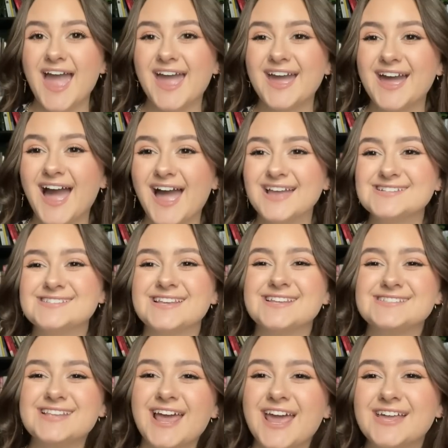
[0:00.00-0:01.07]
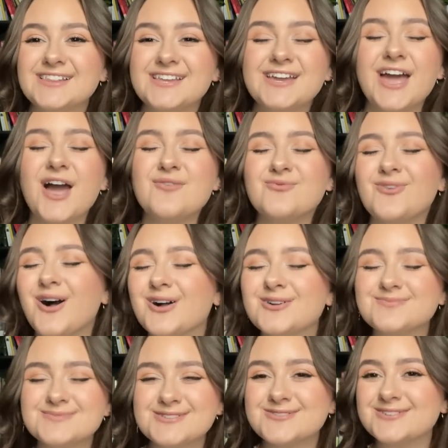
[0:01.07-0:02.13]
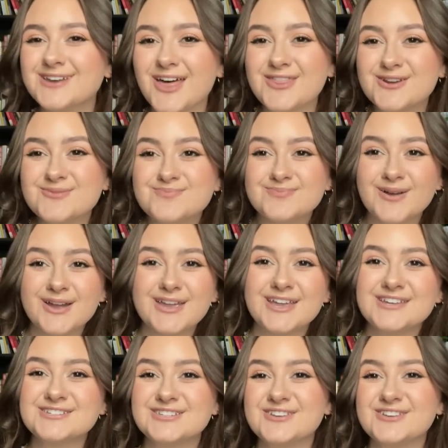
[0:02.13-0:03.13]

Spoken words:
Hey guys, it's Hailey and welcome to another bookish